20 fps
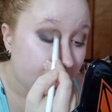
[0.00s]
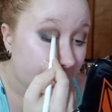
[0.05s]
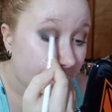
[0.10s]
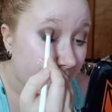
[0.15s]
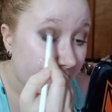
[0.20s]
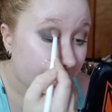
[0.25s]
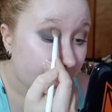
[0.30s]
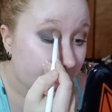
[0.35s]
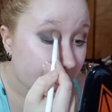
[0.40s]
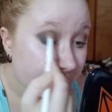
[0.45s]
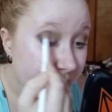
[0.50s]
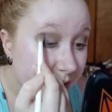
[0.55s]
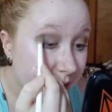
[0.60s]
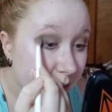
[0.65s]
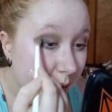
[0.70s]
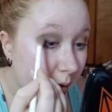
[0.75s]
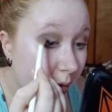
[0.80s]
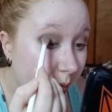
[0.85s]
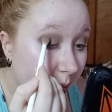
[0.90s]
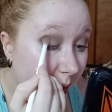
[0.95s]
okay,
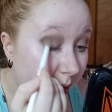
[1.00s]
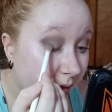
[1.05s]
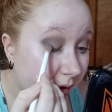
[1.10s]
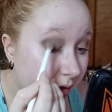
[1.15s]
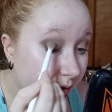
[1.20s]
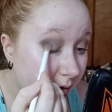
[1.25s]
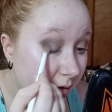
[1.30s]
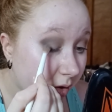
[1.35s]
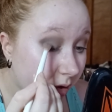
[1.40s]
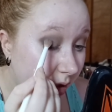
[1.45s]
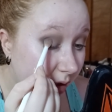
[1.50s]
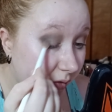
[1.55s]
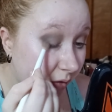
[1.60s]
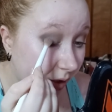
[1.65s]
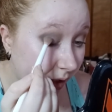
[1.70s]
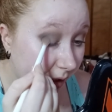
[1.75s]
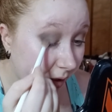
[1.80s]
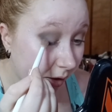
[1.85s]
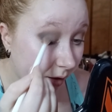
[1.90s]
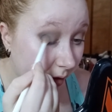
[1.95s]
so then you're
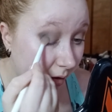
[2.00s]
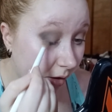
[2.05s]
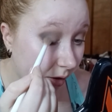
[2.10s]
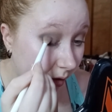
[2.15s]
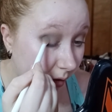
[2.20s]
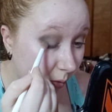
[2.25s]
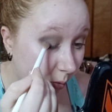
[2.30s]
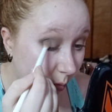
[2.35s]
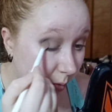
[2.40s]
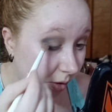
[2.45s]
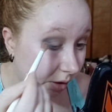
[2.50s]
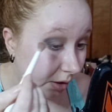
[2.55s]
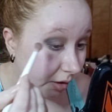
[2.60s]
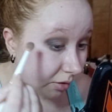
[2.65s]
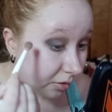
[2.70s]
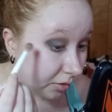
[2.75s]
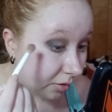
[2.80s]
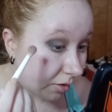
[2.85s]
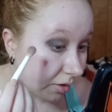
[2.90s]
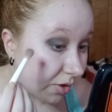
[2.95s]
loving it. Like,
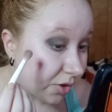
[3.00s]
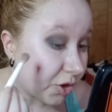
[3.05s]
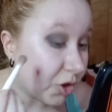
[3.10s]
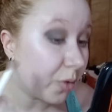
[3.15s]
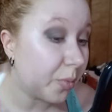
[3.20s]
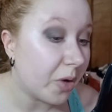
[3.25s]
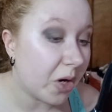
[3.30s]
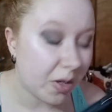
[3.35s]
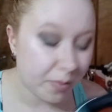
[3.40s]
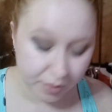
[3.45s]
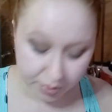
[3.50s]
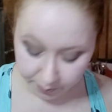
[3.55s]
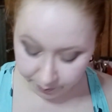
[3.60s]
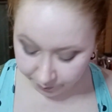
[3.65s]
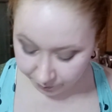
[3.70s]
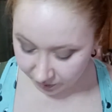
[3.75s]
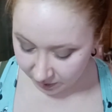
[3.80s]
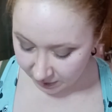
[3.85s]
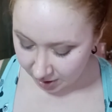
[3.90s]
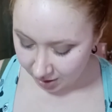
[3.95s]
what is your problem?
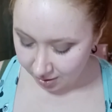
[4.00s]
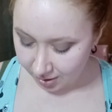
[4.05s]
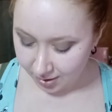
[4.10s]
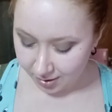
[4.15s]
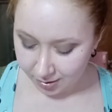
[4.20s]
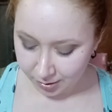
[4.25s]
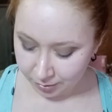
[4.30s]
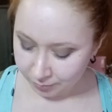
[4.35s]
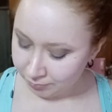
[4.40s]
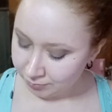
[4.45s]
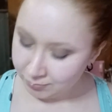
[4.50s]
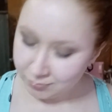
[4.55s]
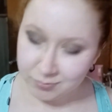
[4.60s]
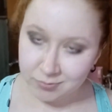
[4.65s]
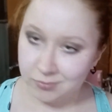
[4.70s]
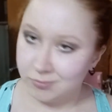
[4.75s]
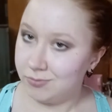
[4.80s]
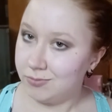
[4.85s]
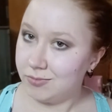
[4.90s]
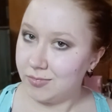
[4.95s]

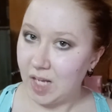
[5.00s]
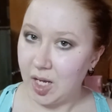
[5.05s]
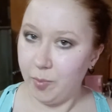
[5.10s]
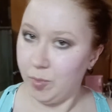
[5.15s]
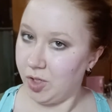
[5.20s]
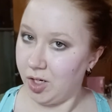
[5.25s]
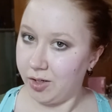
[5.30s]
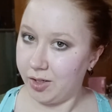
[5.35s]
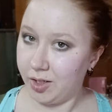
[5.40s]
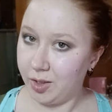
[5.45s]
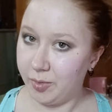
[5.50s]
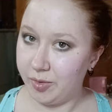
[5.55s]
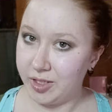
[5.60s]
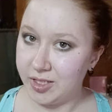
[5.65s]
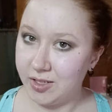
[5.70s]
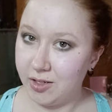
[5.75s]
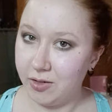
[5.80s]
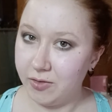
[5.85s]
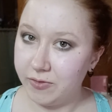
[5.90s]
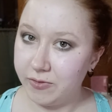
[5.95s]
I'm talking to
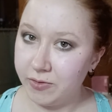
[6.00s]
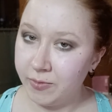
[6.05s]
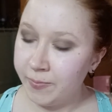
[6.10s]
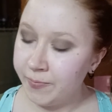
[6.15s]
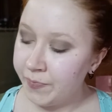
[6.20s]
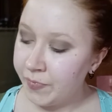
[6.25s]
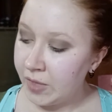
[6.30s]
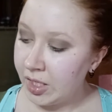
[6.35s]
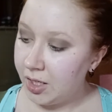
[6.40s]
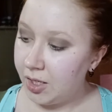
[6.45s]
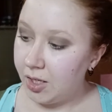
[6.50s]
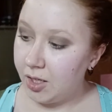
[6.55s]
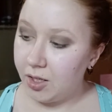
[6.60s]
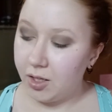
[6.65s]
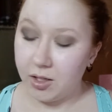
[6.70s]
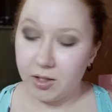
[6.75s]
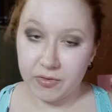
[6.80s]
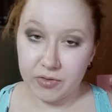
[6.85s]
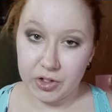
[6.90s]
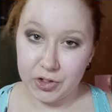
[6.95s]
myself.
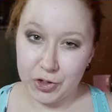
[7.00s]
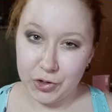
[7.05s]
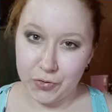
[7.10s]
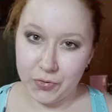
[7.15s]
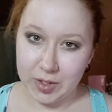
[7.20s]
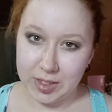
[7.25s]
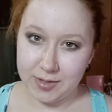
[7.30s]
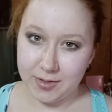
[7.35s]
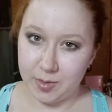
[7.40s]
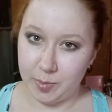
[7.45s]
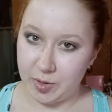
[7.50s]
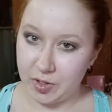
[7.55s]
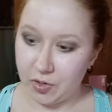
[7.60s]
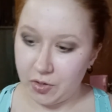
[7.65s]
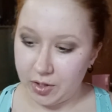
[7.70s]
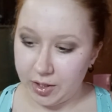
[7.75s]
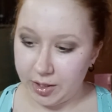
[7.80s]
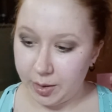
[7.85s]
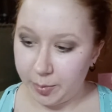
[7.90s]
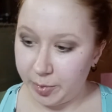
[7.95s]
If the shoe fits, I'm
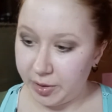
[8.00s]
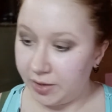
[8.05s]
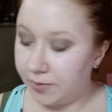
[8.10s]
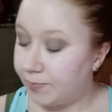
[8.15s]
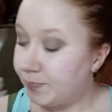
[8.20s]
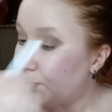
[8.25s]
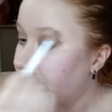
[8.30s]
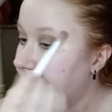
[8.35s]
sorry, but